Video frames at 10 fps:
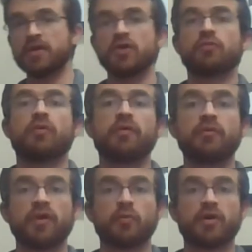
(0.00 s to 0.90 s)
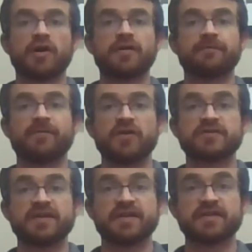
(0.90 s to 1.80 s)
What we want to work on
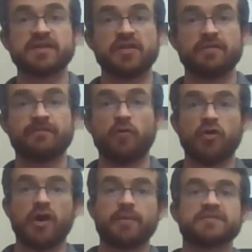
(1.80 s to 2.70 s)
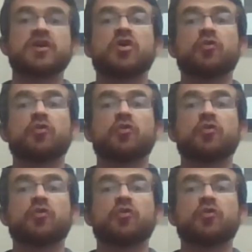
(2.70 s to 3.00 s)
first is the forearms.